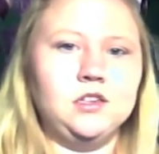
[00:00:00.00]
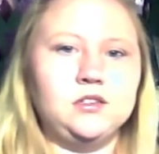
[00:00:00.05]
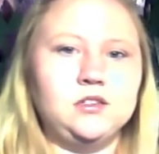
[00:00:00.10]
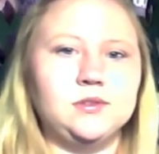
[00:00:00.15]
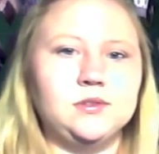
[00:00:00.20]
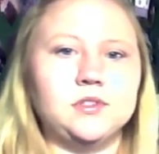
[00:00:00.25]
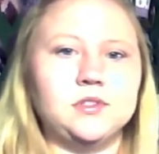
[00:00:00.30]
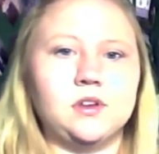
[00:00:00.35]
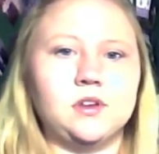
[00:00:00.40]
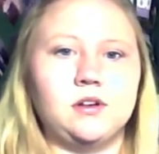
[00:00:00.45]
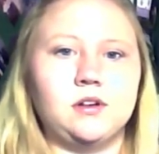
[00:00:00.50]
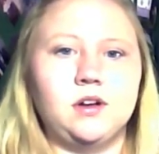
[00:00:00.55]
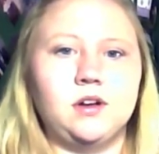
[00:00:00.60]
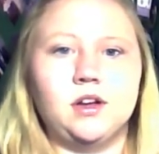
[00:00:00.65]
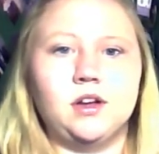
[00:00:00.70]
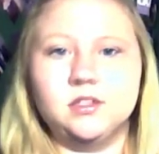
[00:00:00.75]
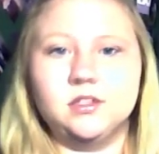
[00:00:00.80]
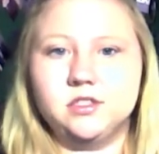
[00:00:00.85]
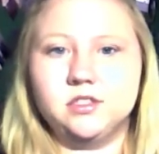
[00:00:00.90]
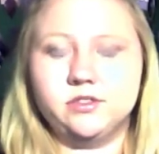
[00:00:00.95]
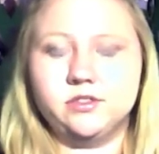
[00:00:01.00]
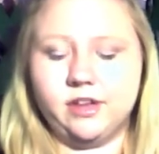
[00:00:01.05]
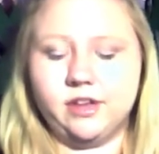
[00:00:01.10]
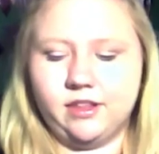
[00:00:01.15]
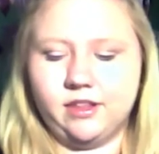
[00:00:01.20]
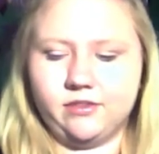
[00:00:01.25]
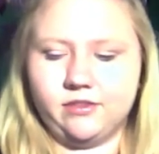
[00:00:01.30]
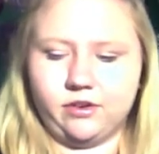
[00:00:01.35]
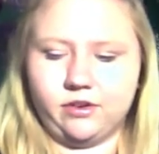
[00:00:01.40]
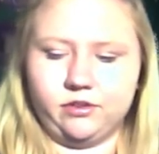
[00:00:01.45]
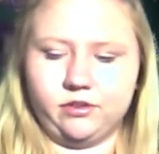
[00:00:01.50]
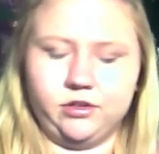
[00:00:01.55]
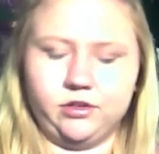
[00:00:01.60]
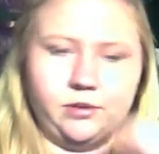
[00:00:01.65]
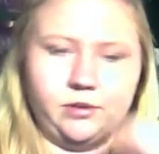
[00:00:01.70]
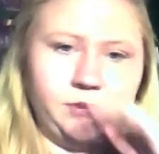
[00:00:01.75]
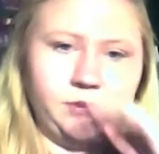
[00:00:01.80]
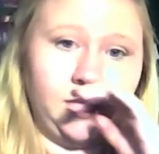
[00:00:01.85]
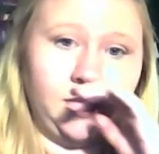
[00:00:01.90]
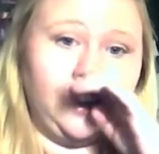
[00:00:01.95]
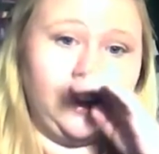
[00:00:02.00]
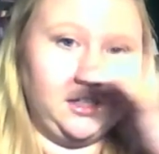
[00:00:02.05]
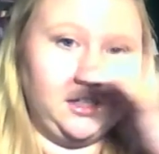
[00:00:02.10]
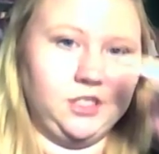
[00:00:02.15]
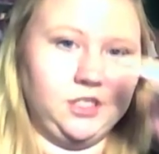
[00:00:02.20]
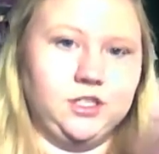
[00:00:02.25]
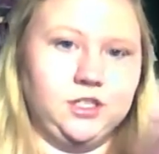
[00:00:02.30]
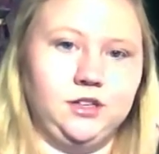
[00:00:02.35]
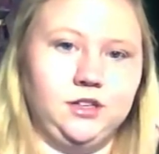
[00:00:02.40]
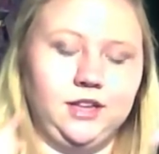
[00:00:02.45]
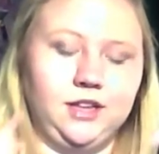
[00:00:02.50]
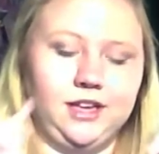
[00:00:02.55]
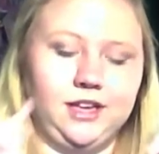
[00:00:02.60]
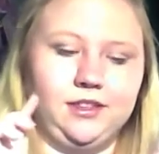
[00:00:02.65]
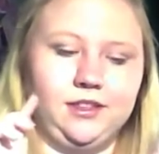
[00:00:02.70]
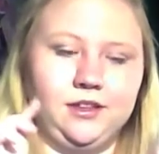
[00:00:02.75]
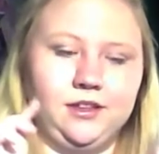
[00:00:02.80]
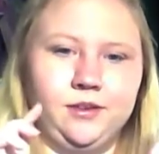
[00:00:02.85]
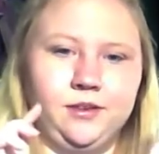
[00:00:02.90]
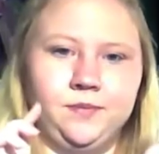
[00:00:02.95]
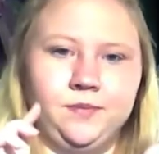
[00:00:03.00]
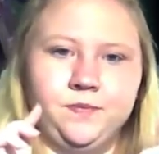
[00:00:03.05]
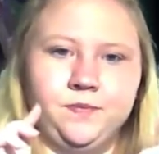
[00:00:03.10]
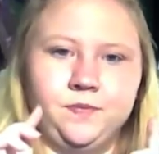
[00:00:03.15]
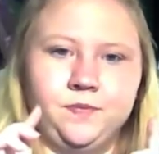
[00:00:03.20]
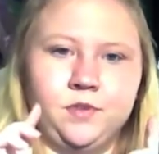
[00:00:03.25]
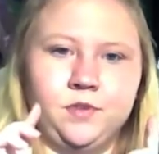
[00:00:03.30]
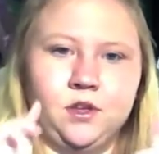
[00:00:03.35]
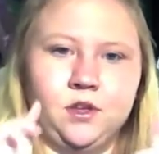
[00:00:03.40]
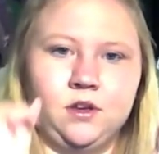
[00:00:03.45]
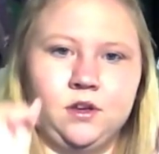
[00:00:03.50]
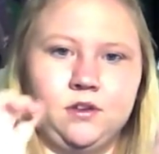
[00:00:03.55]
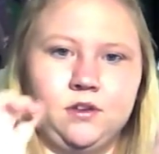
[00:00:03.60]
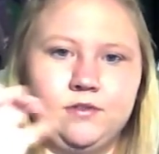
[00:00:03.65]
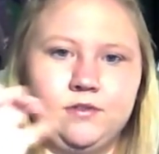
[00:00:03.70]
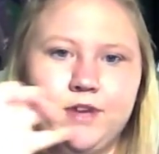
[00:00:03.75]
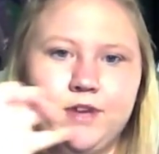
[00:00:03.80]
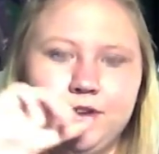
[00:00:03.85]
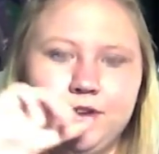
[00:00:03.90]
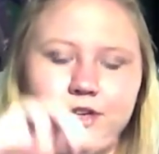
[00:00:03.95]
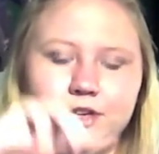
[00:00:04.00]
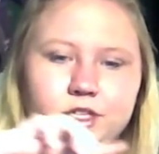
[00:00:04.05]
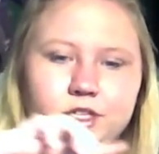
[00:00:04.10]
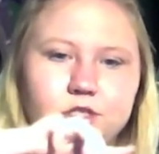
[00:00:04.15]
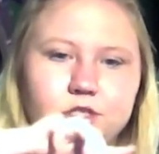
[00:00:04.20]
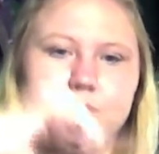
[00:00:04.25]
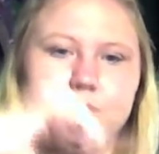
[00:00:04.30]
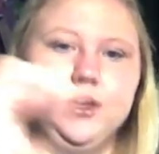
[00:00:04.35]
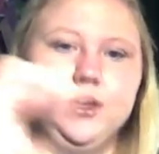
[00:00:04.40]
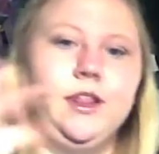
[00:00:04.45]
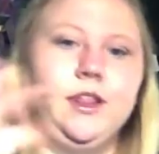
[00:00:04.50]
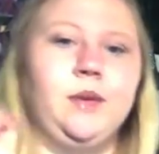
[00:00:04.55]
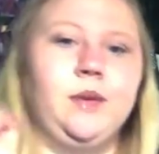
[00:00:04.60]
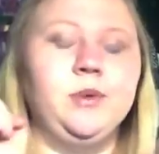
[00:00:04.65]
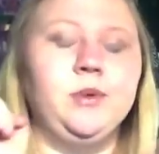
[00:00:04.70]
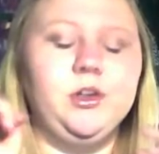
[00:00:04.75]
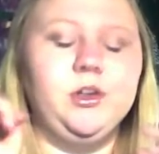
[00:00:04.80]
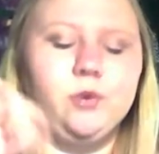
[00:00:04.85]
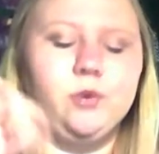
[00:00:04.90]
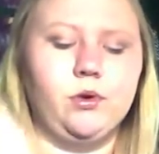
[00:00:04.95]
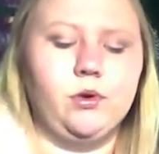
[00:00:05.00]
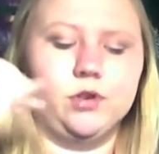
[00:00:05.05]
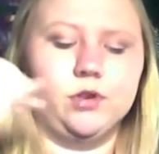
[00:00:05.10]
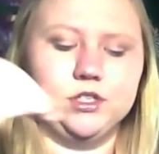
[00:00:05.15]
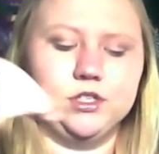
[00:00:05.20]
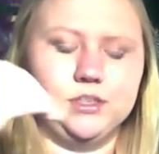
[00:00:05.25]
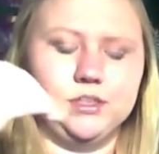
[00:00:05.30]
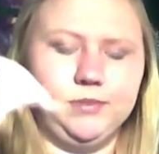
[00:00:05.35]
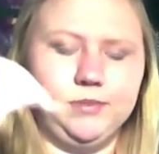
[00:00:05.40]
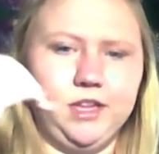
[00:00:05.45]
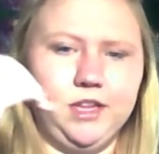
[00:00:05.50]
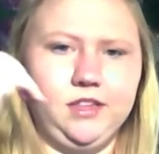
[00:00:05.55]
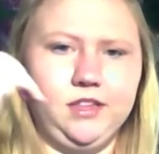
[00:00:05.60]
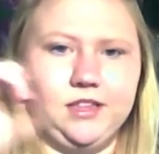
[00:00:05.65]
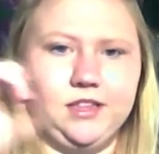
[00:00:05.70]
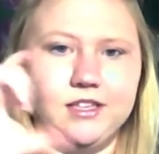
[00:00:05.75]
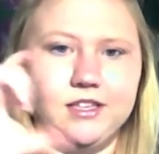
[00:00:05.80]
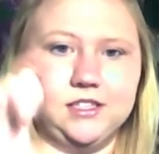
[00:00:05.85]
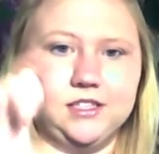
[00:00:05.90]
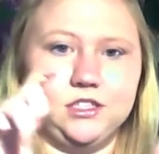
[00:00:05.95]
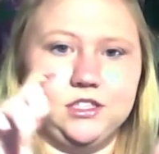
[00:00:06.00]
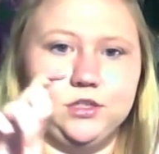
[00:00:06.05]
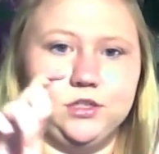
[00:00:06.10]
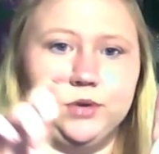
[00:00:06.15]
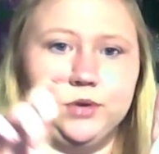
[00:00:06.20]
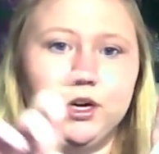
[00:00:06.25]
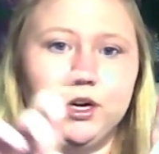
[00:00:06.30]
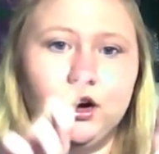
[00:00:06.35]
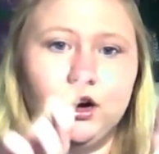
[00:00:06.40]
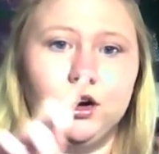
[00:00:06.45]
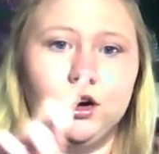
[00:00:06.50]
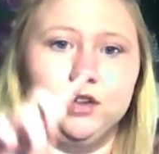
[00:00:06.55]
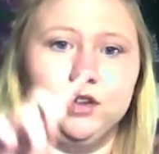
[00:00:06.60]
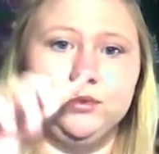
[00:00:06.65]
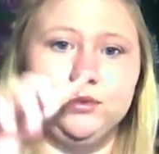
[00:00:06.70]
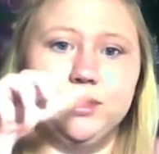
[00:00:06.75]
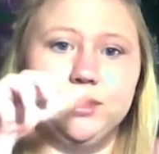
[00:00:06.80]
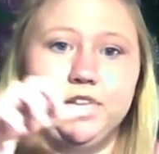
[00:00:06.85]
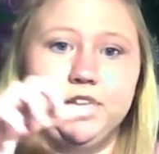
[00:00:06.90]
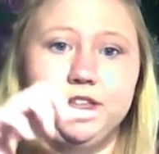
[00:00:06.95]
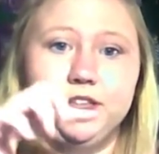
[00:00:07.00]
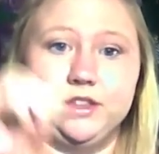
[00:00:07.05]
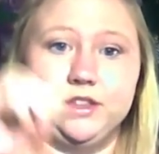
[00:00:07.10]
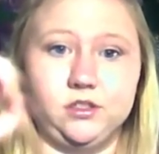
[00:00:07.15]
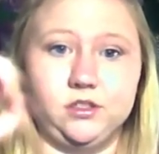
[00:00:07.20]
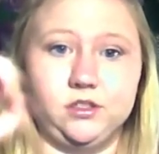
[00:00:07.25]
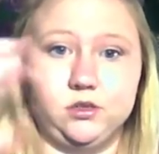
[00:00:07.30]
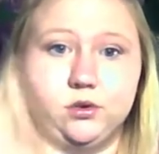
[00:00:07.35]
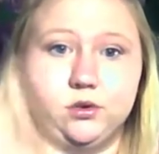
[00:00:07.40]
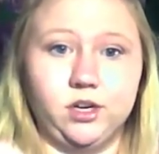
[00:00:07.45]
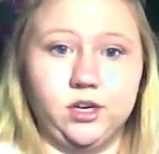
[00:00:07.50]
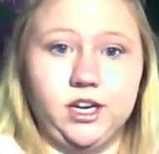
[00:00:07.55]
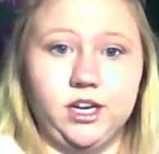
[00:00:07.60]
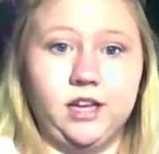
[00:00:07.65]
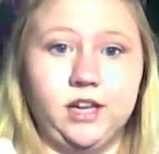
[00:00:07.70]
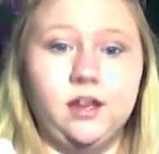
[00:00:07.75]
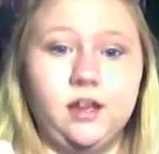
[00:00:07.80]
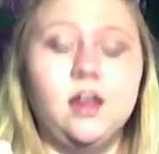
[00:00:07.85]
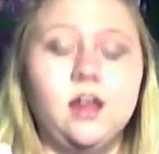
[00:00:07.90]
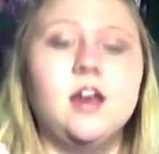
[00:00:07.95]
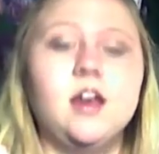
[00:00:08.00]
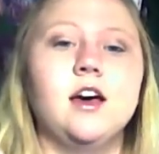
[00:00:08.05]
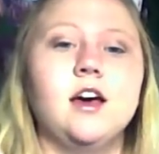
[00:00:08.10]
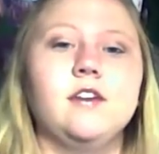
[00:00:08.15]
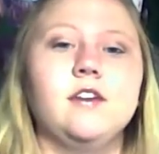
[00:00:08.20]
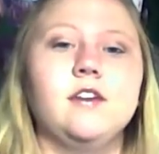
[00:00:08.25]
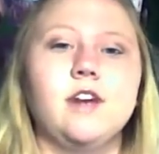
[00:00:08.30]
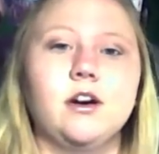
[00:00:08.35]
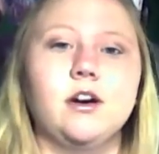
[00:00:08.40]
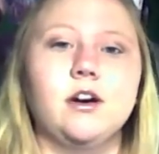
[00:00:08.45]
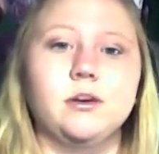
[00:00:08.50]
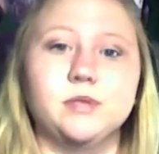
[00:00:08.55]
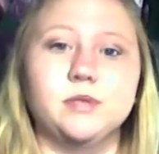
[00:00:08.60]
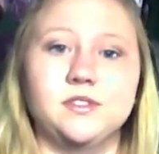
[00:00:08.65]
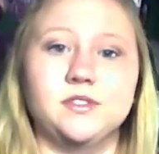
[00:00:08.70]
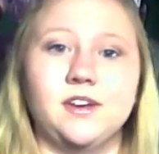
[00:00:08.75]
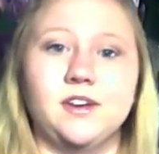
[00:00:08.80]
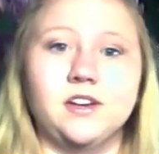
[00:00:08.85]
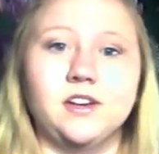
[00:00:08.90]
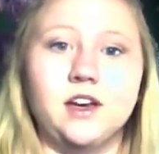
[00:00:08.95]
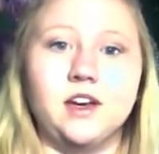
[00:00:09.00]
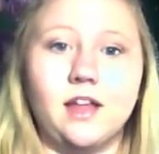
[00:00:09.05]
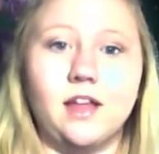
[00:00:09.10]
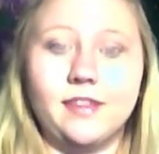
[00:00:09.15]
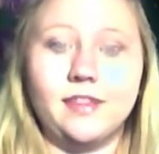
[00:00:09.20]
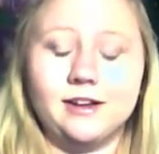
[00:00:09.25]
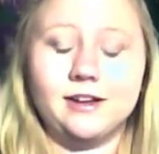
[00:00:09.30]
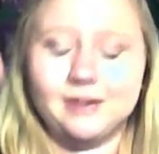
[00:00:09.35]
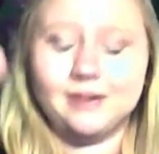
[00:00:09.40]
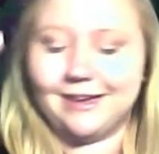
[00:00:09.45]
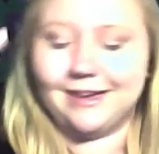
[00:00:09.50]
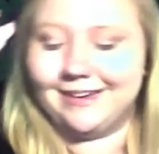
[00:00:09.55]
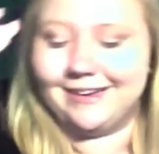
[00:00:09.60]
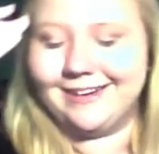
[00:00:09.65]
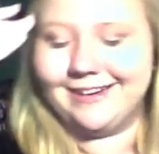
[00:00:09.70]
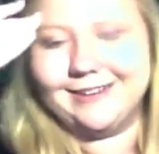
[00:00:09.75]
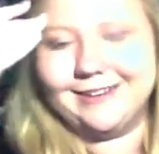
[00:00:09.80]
to a song called To Write Love on Her Arms, and she took like the founding story. Like when you order something, they send you a card with like the story of how it was founded on there, and